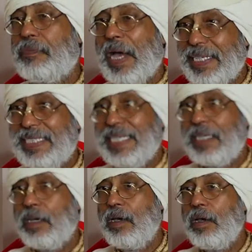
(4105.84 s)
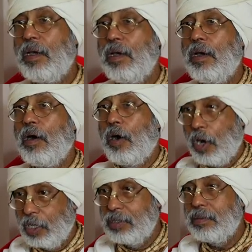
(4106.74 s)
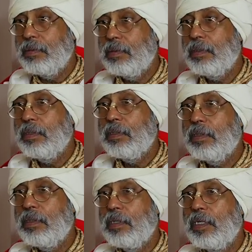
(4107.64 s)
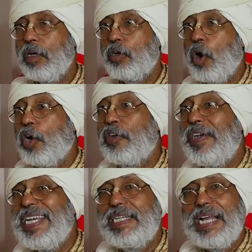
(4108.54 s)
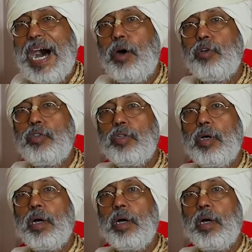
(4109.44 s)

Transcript: fighting on concrete ground,